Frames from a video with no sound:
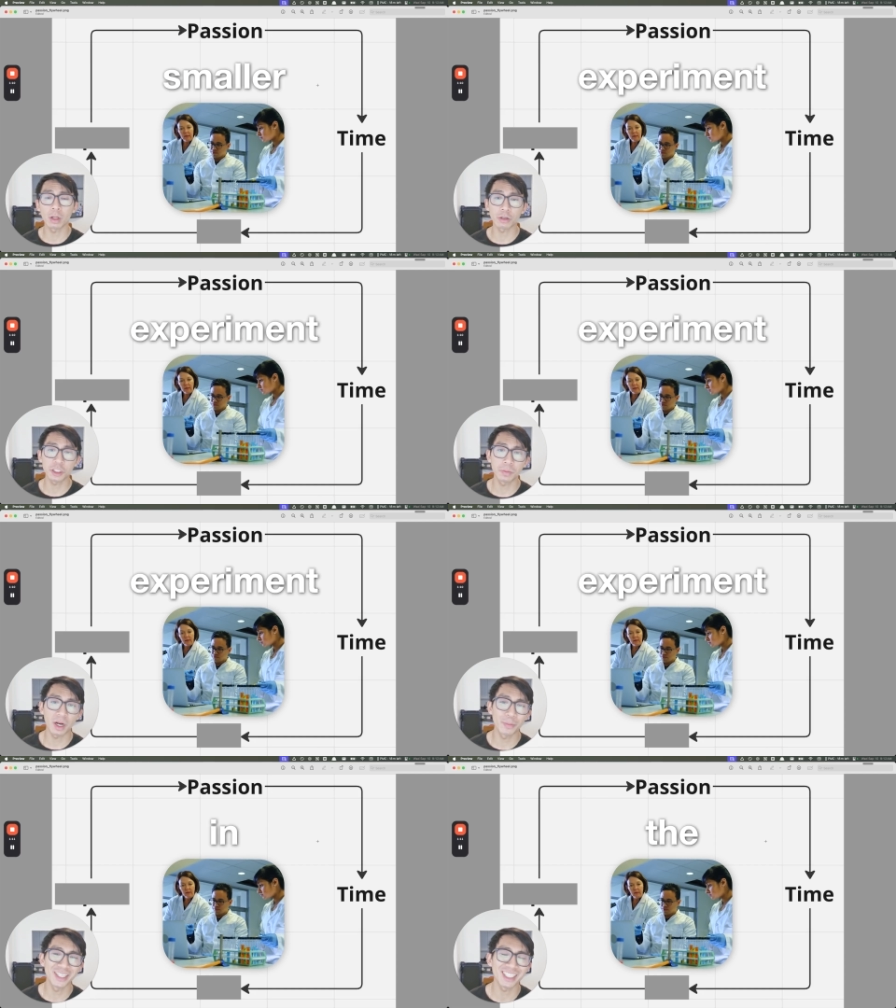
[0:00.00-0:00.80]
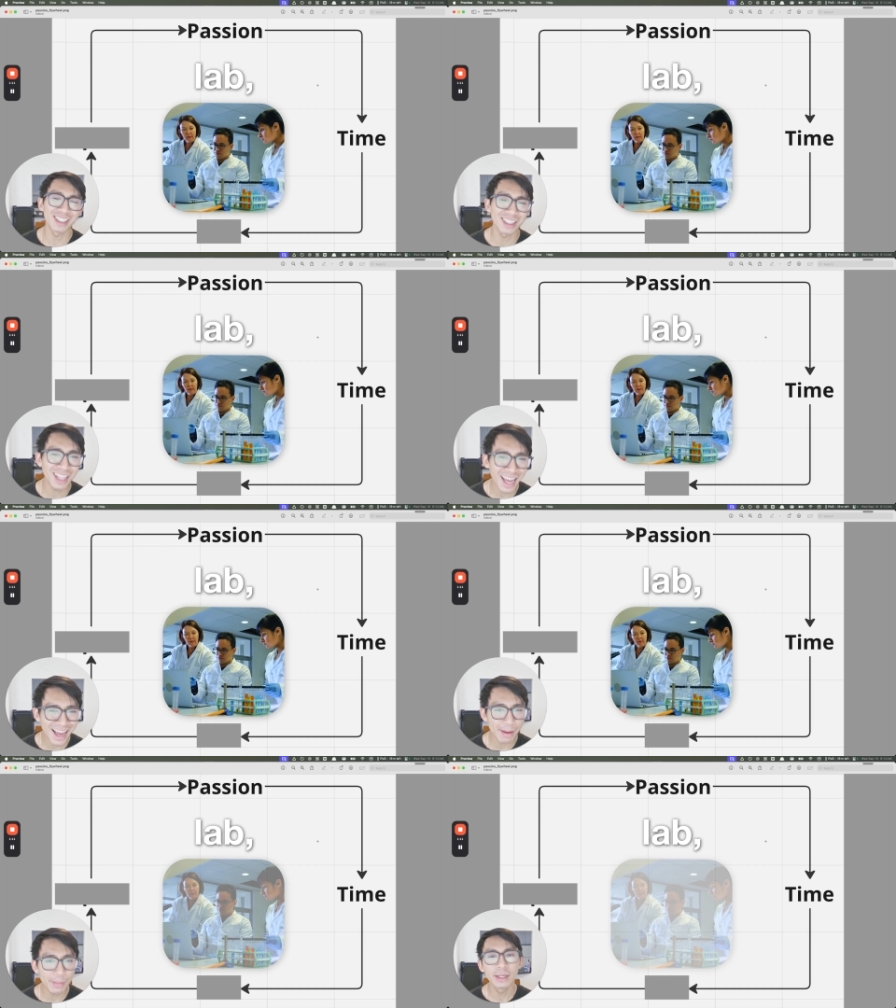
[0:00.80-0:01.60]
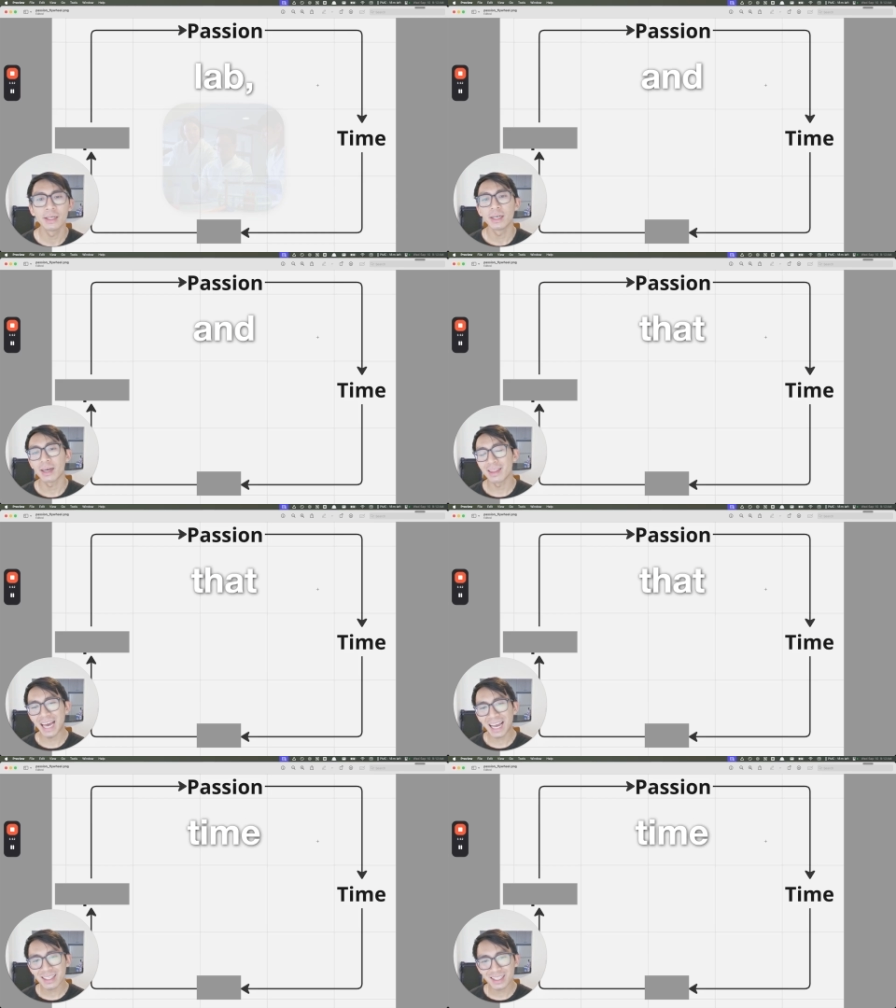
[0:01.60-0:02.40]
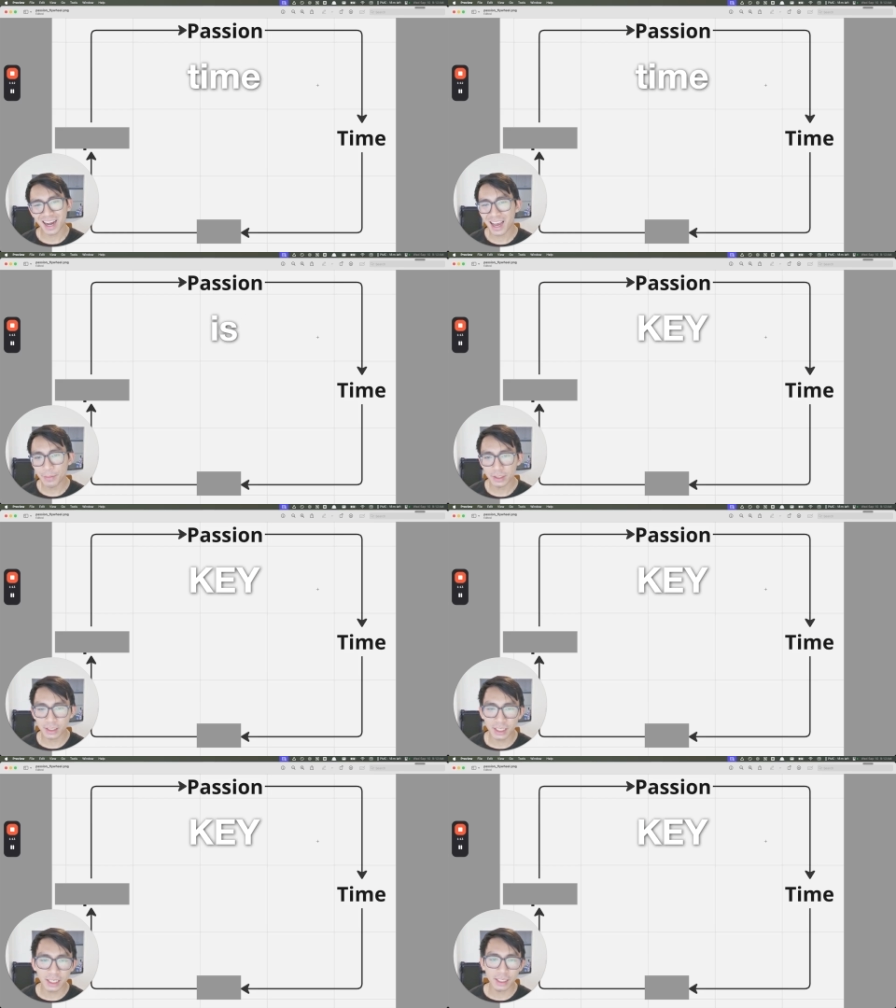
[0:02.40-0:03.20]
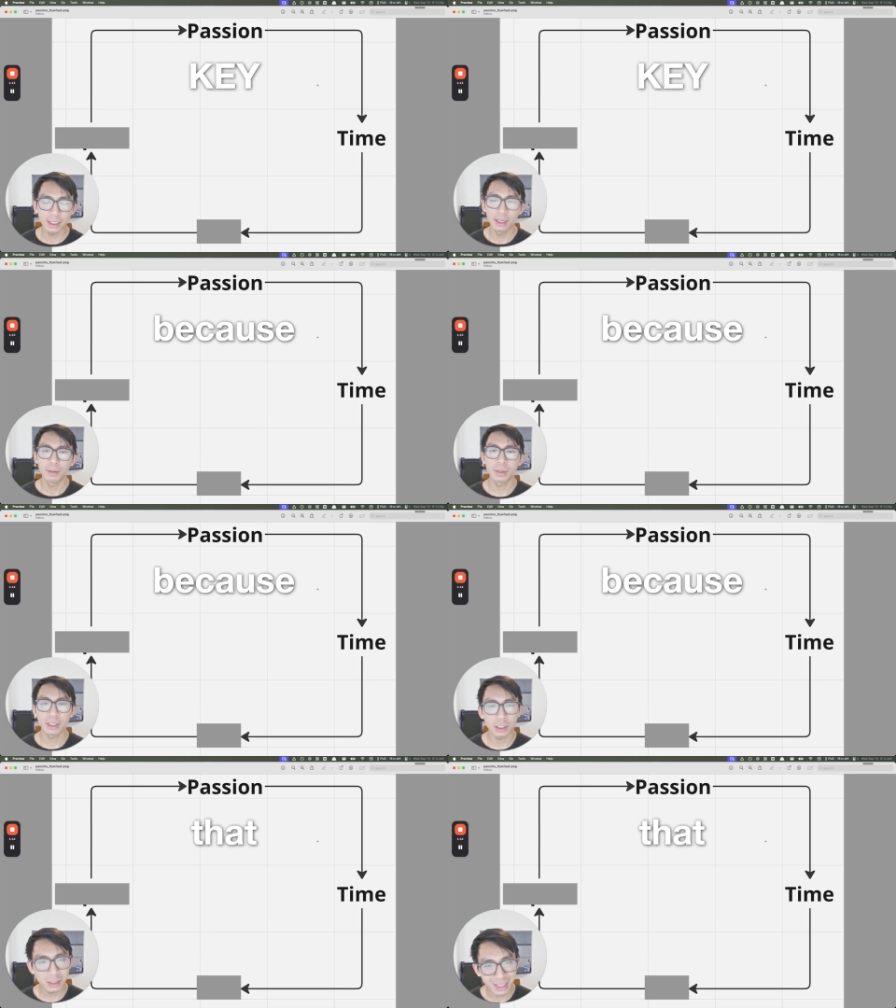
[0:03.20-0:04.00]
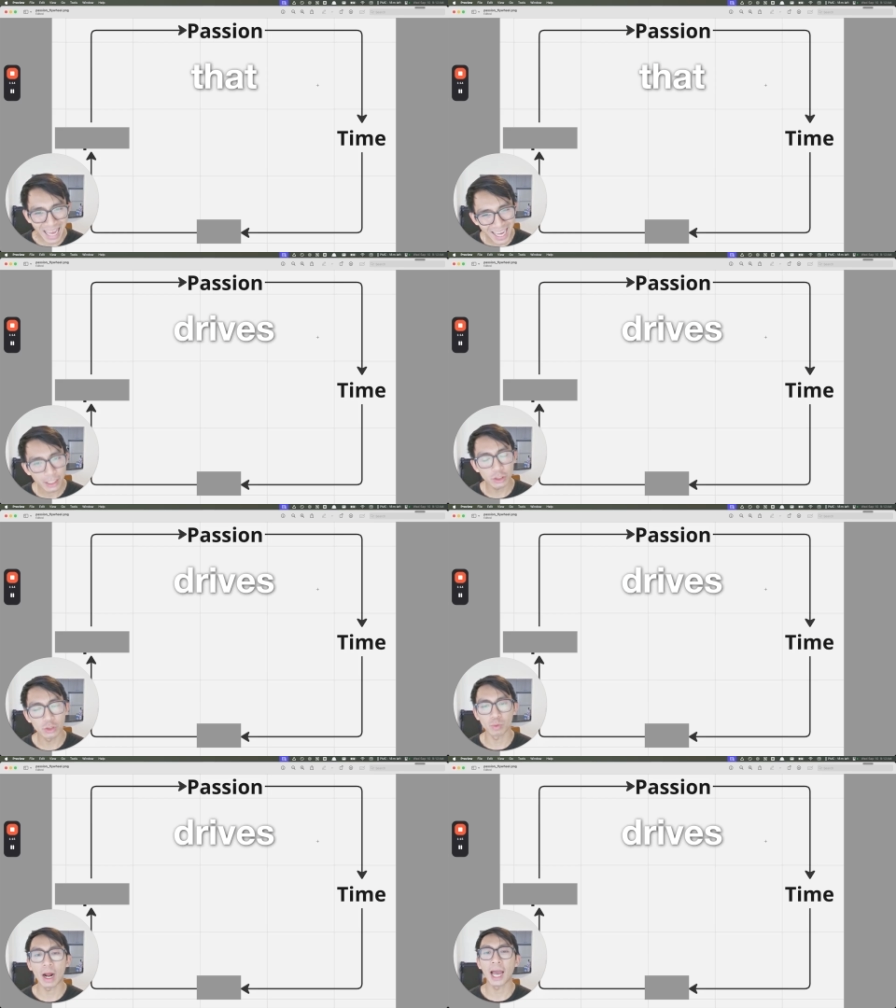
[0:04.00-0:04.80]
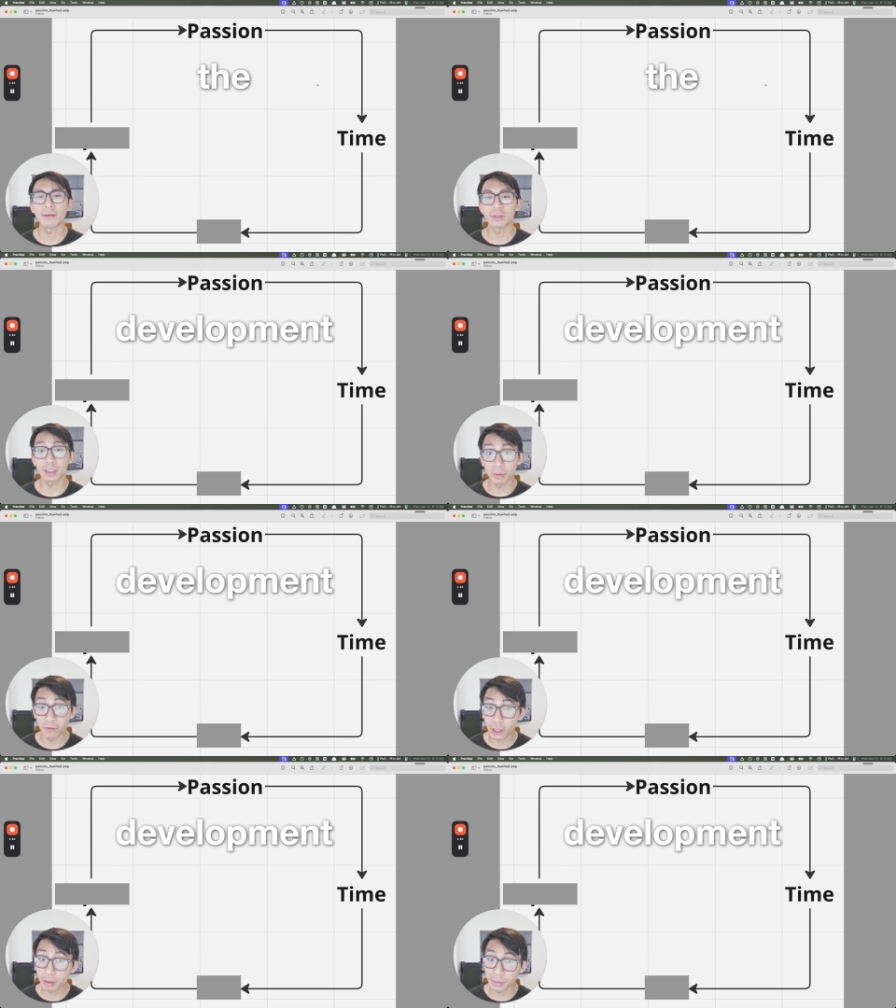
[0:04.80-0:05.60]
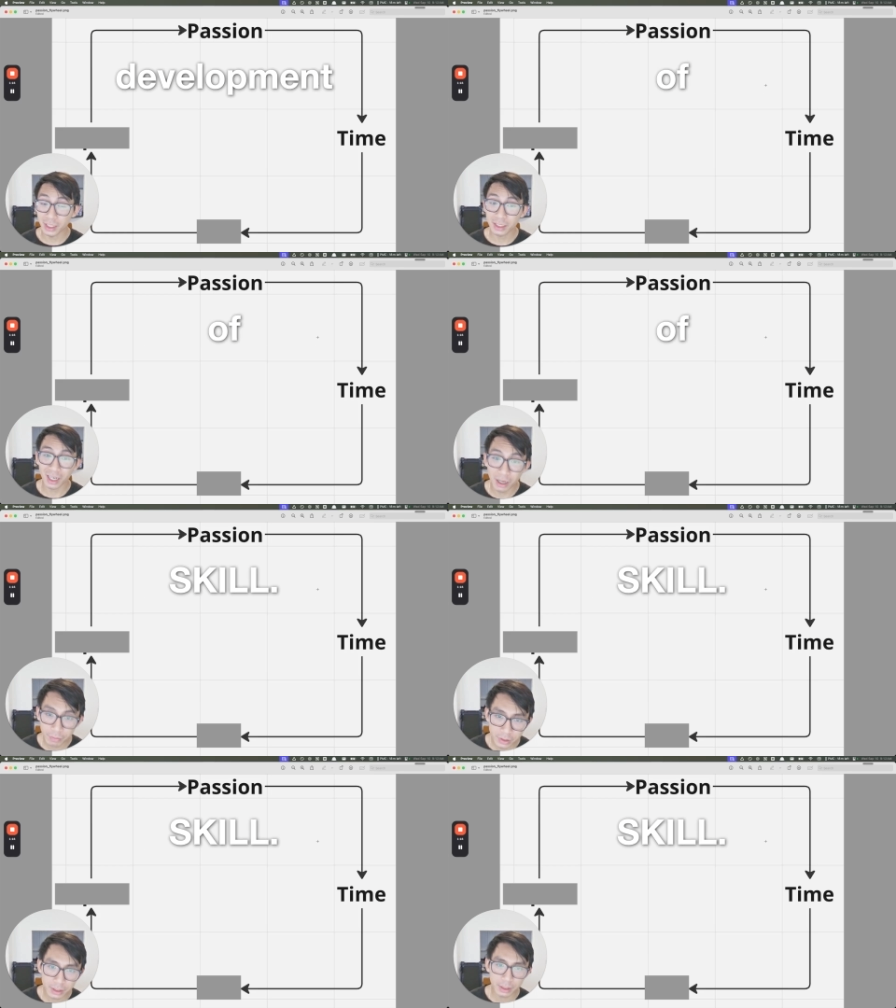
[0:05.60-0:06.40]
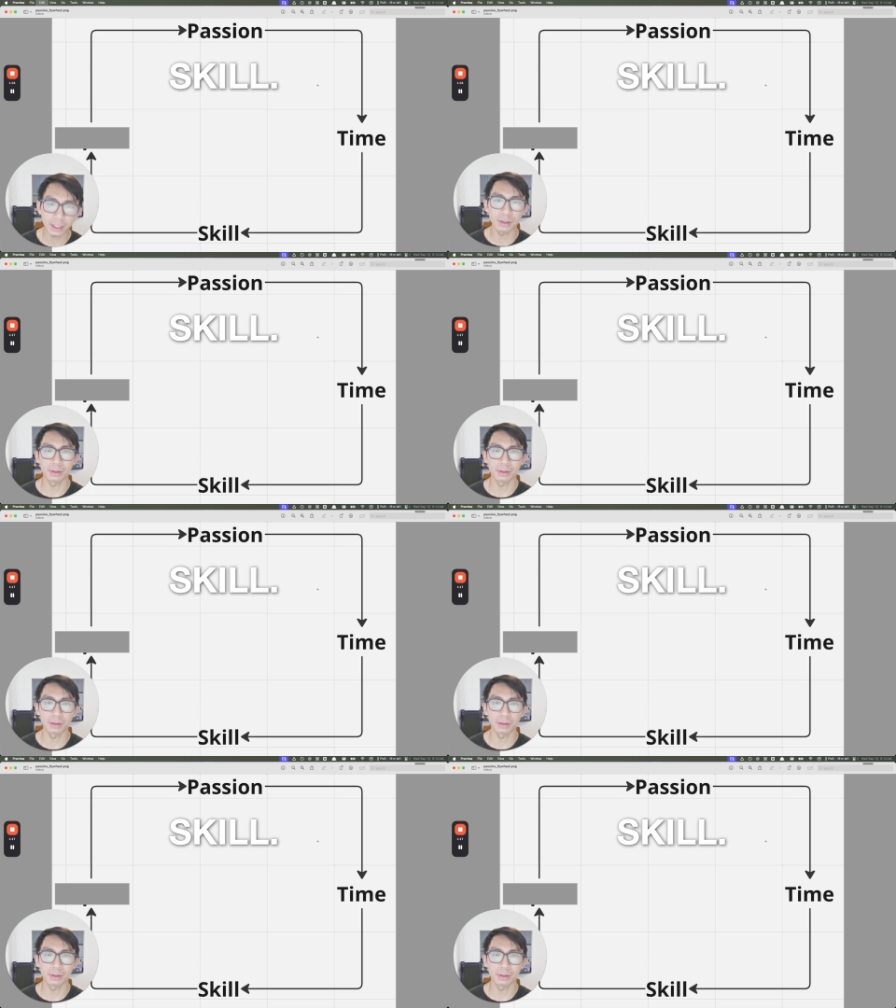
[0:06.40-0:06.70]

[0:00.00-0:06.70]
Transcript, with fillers: experiment in the lab, and that time is key because that drives the development of skill.